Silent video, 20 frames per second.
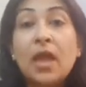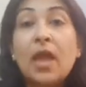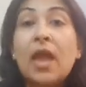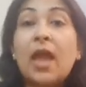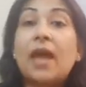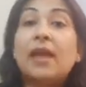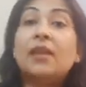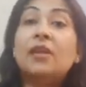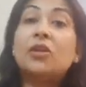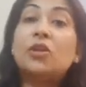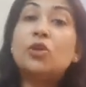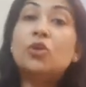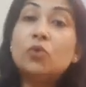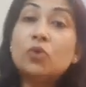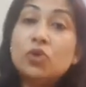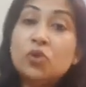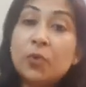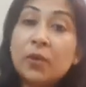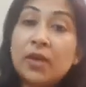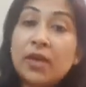and
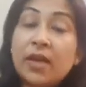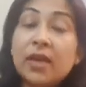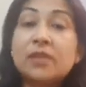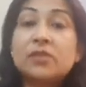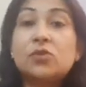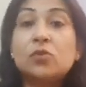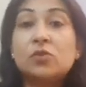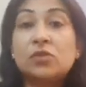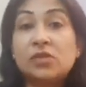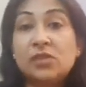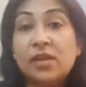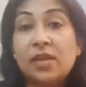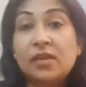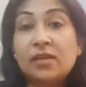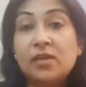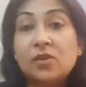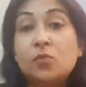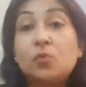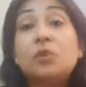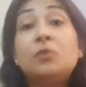usually
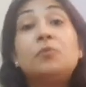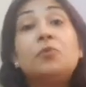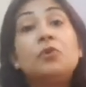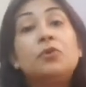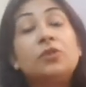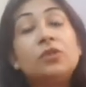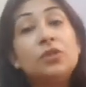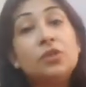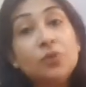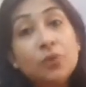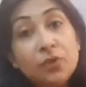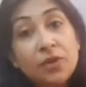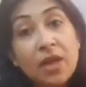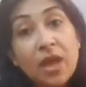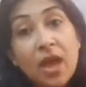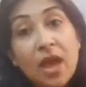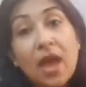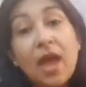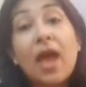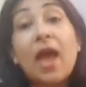associated with
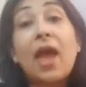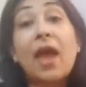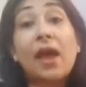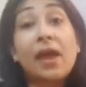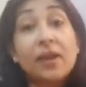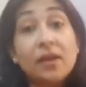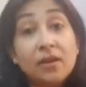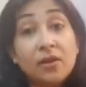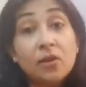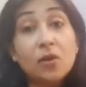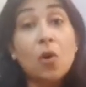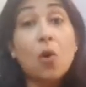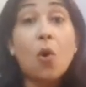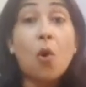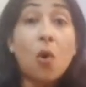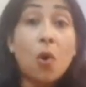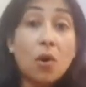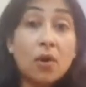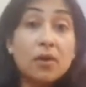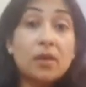proteinuria and
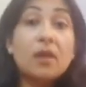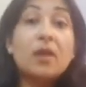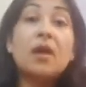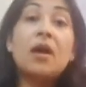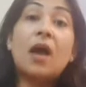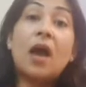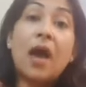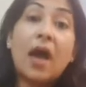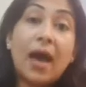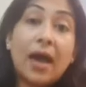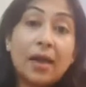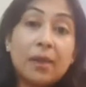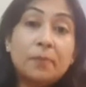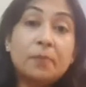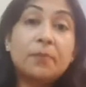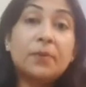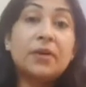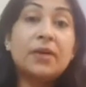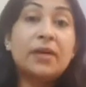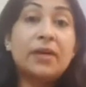or
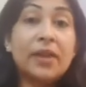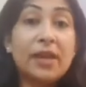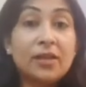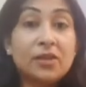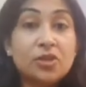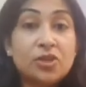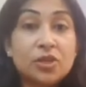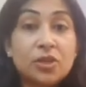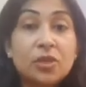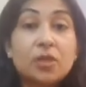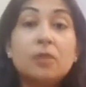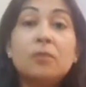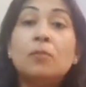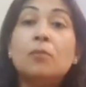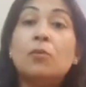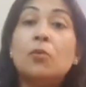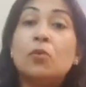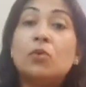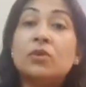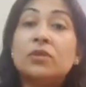hypertension
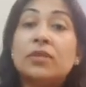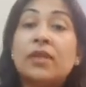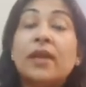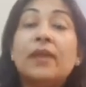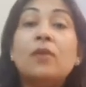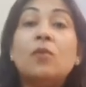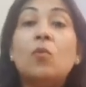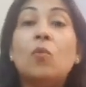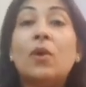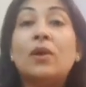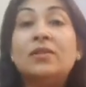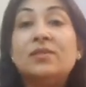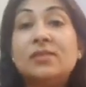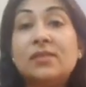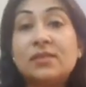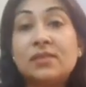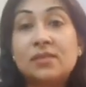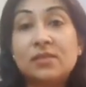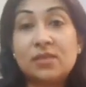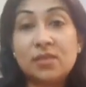more than
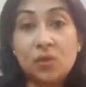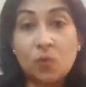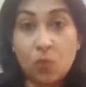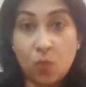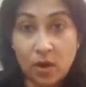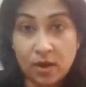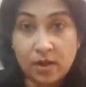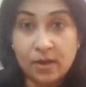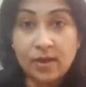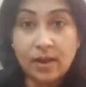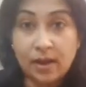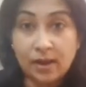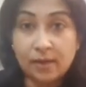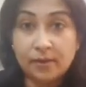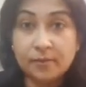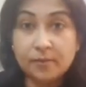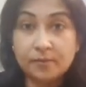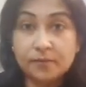160/110.